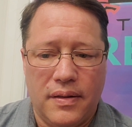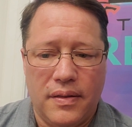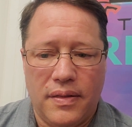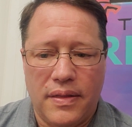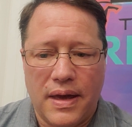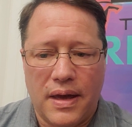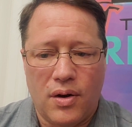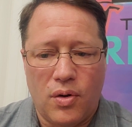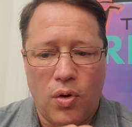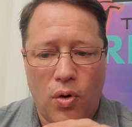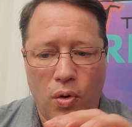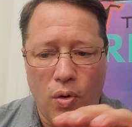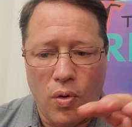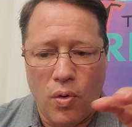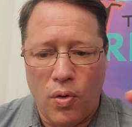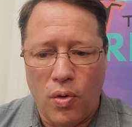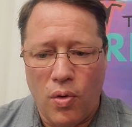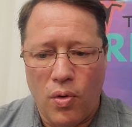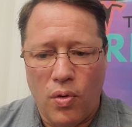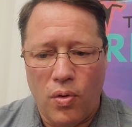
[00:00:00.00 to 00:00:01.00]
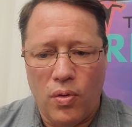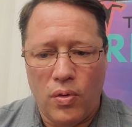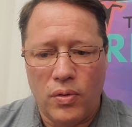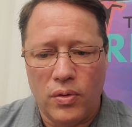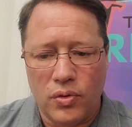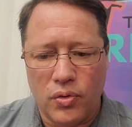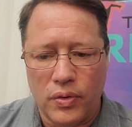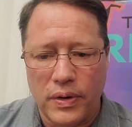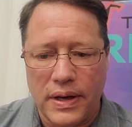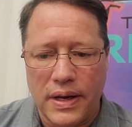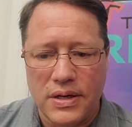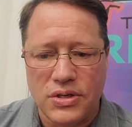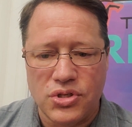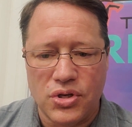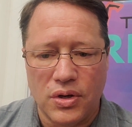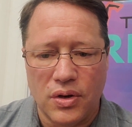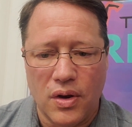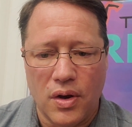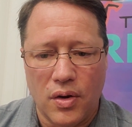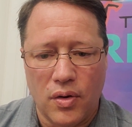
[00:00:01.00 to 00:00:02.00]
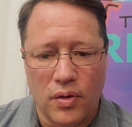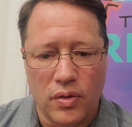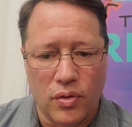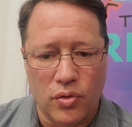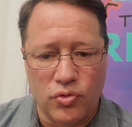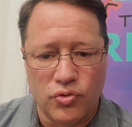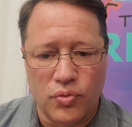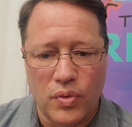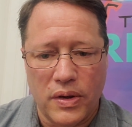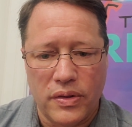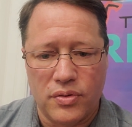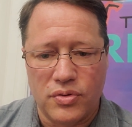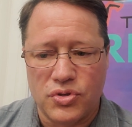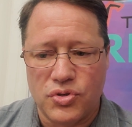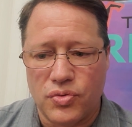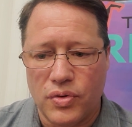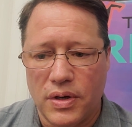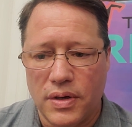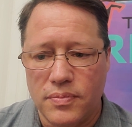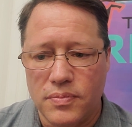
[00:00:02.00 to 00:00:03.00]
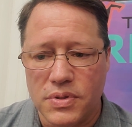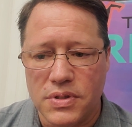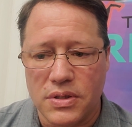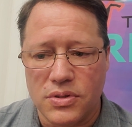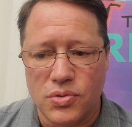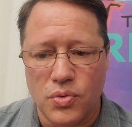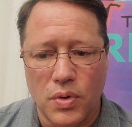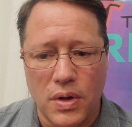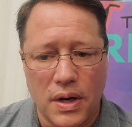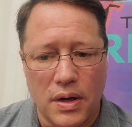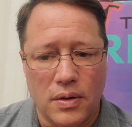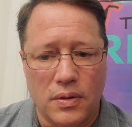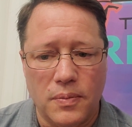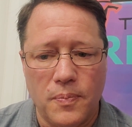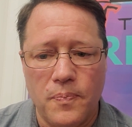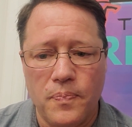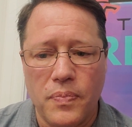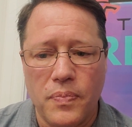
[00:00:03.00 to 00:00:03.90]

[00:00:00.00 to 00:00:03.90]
that whole creation or those weather streams as well.